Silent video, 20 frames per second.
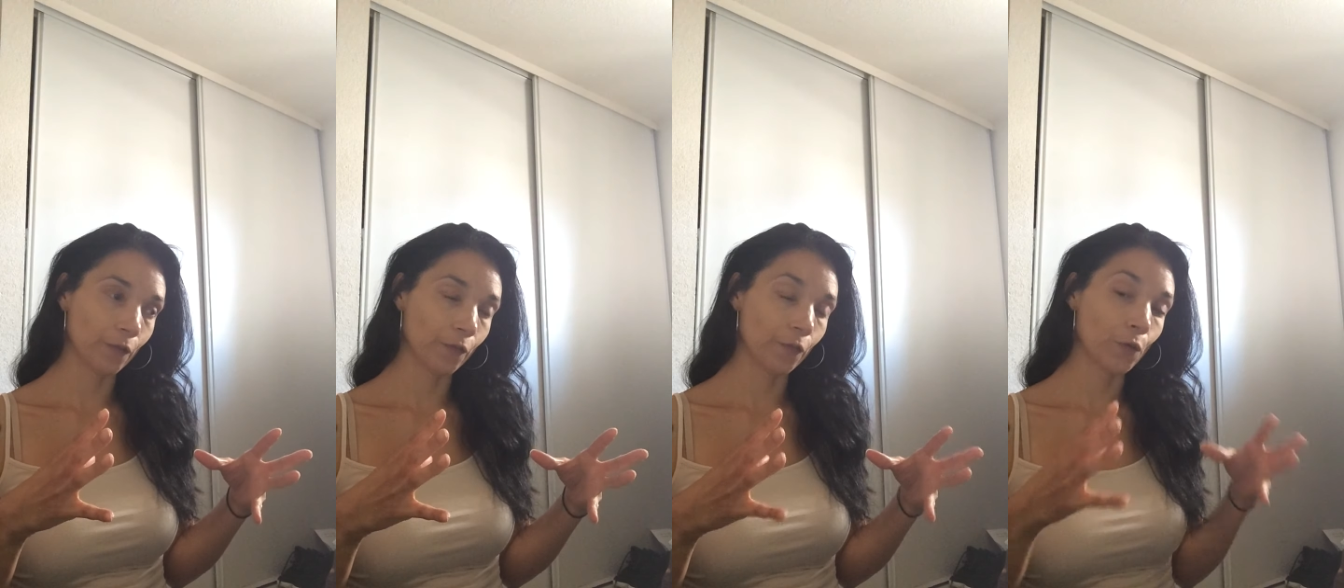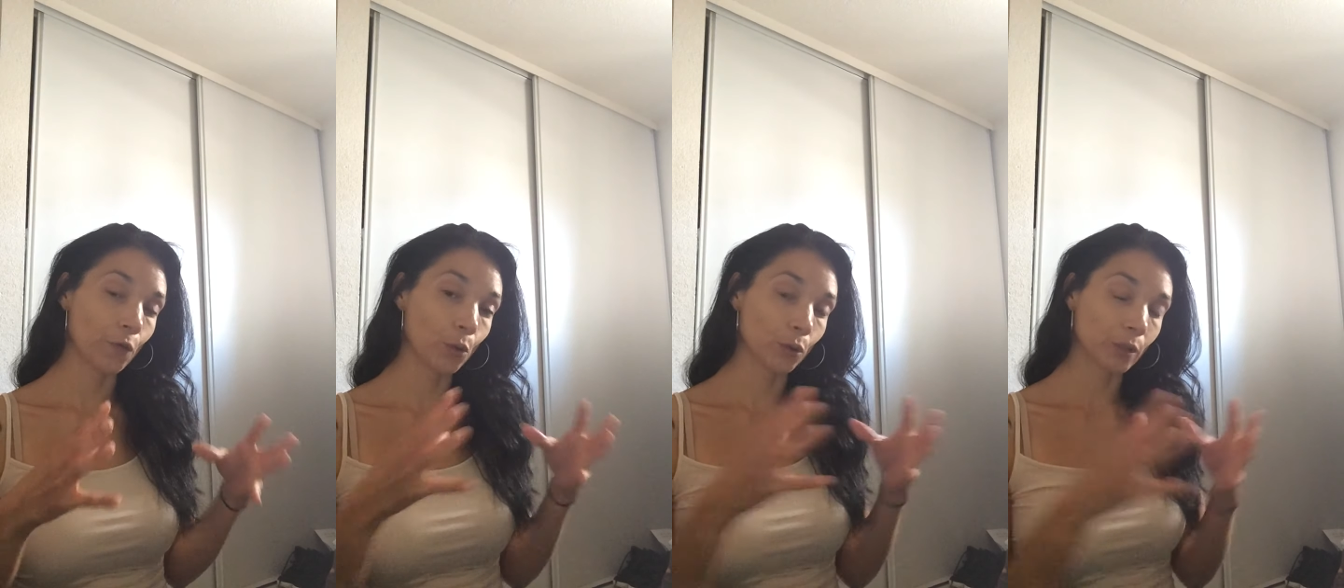
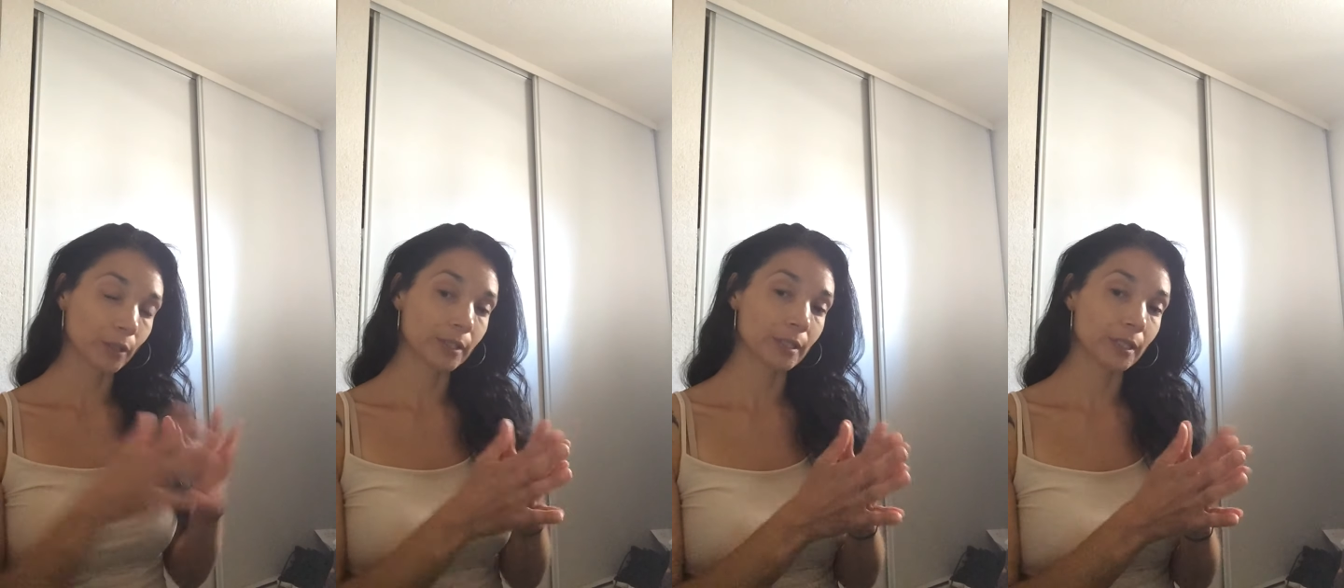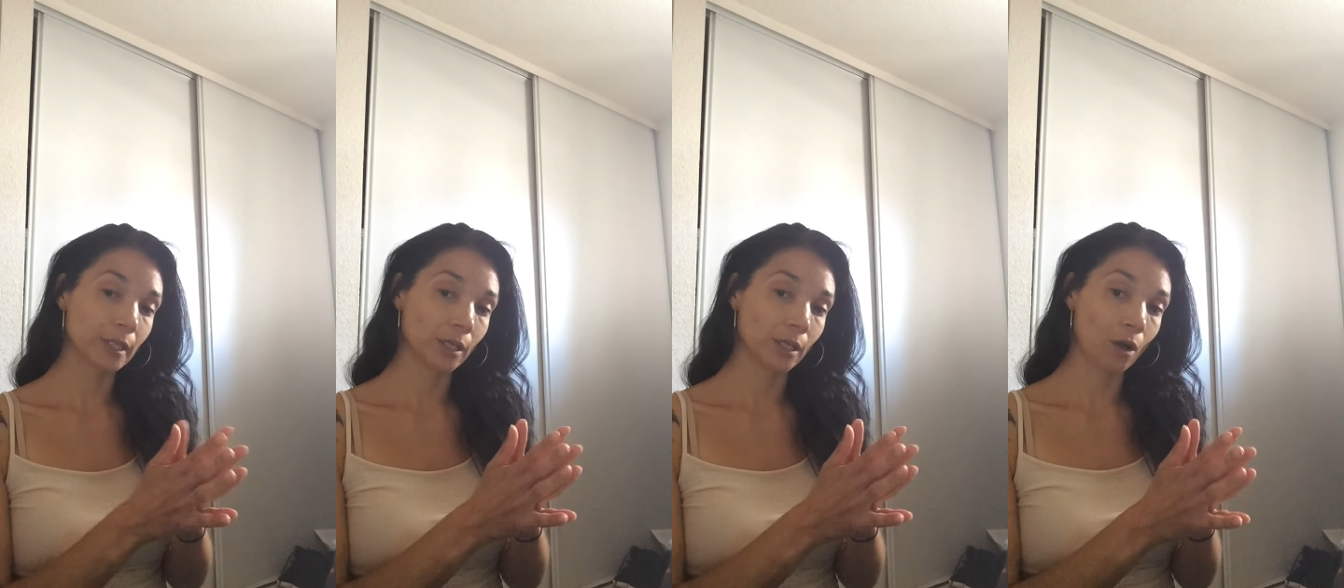
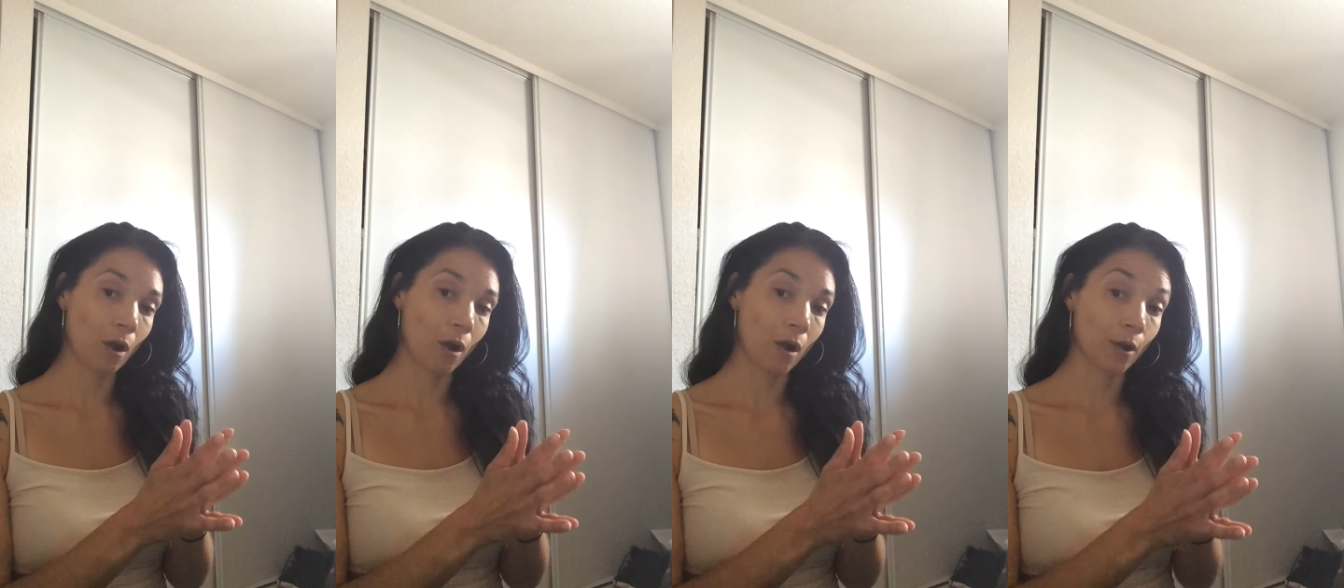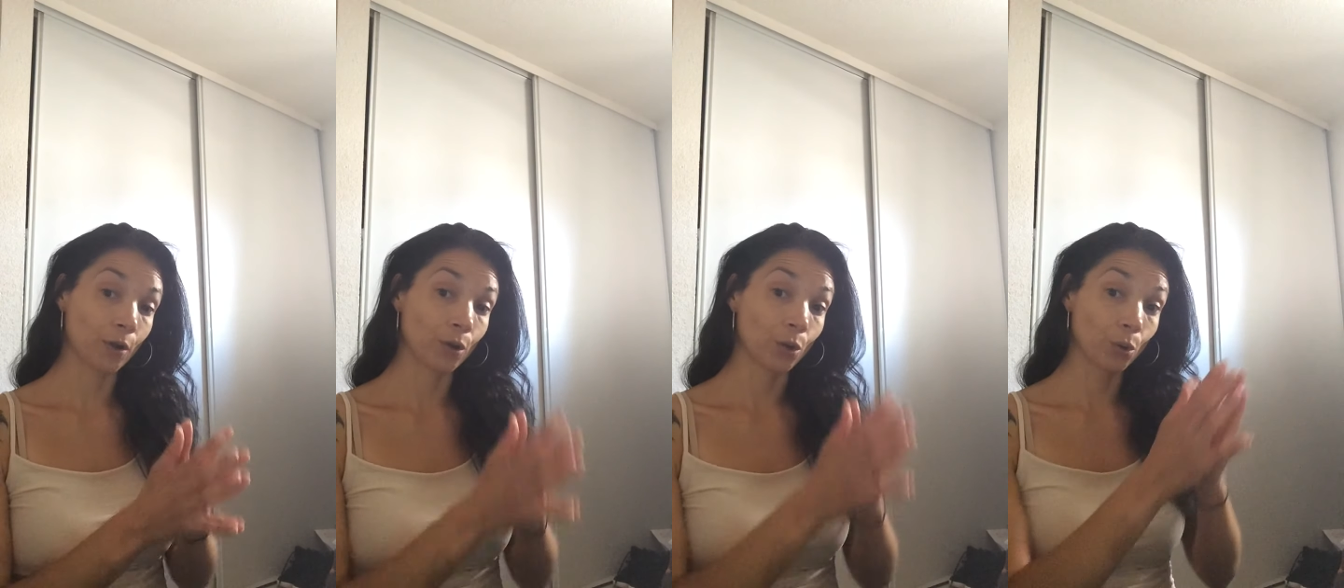focusing
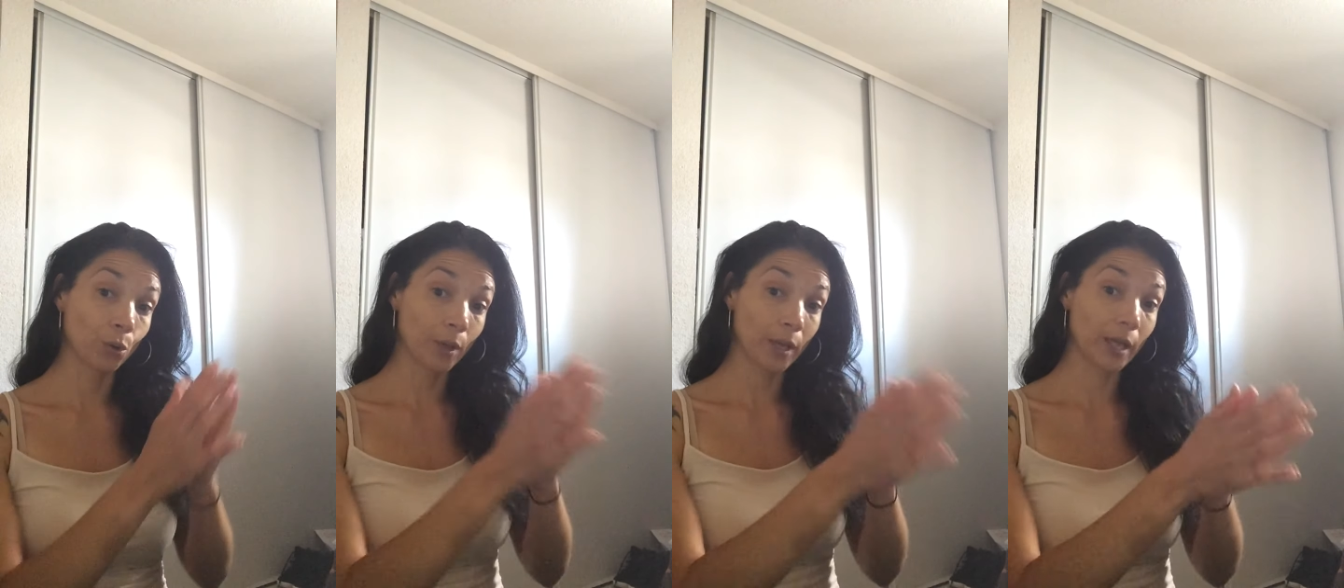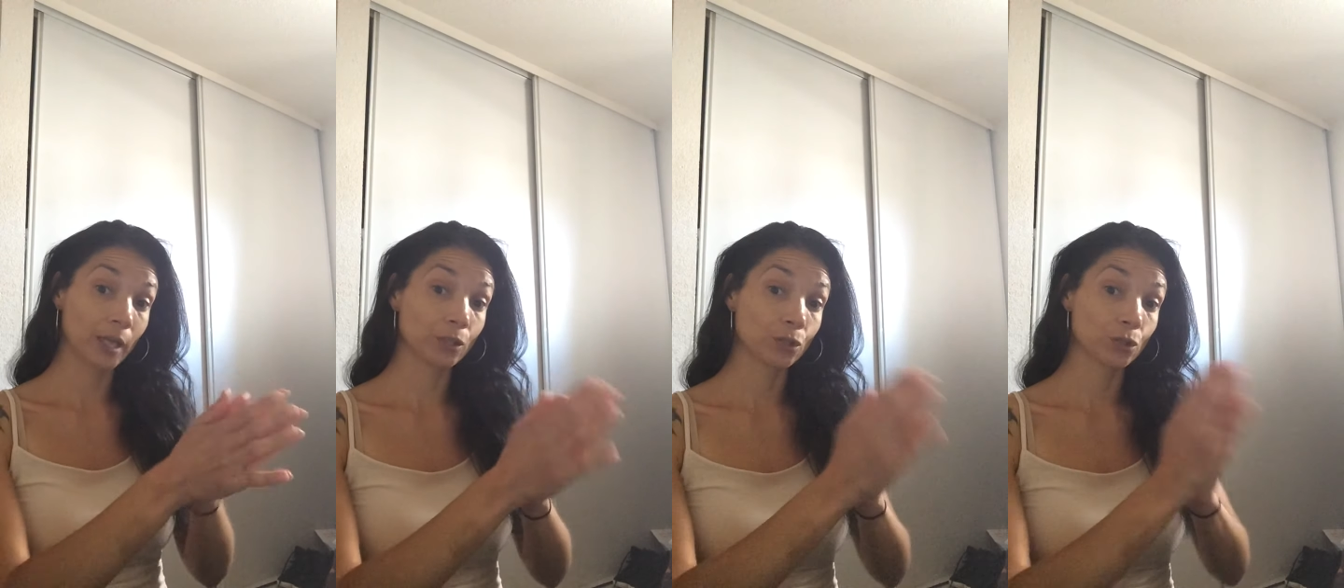on,
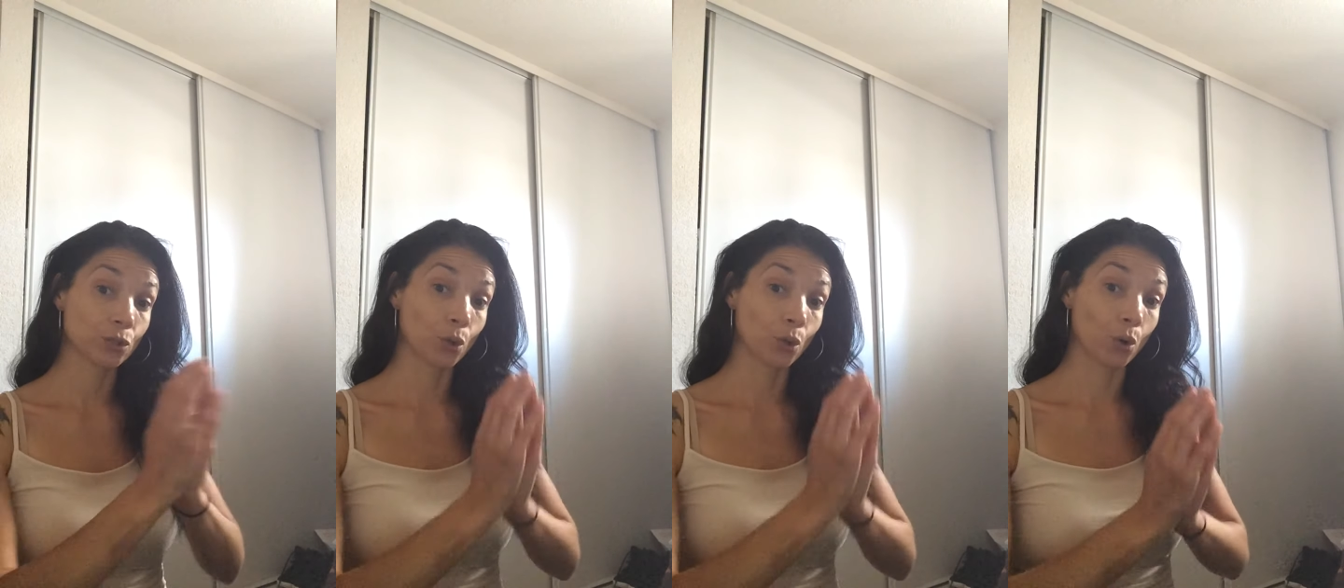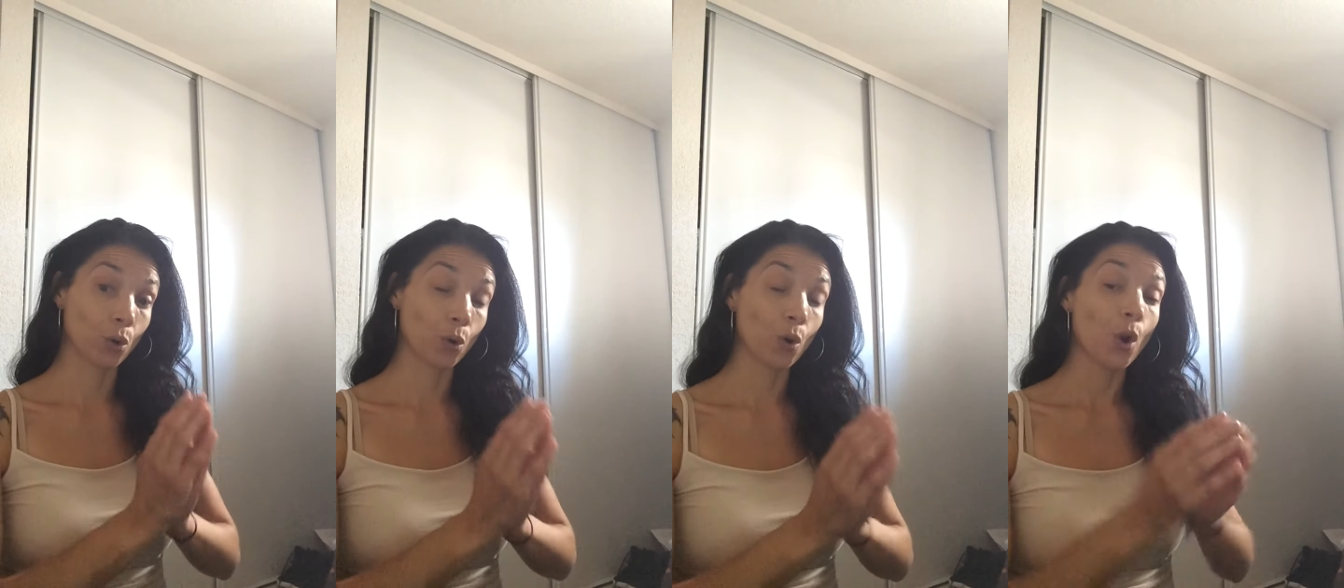okay,
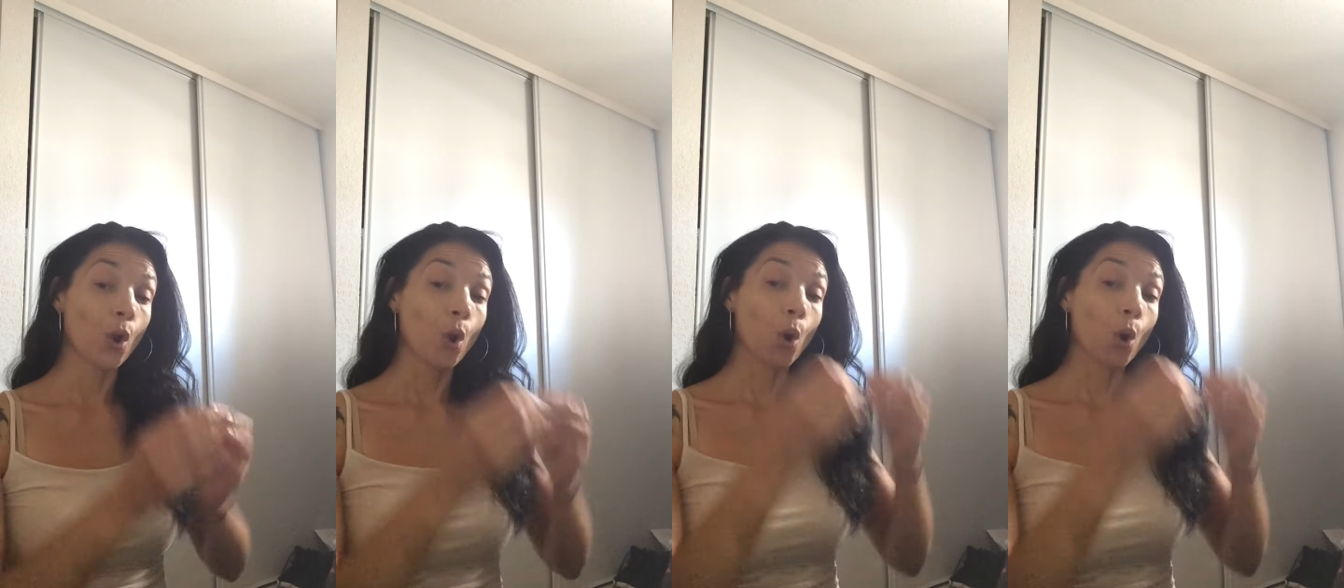so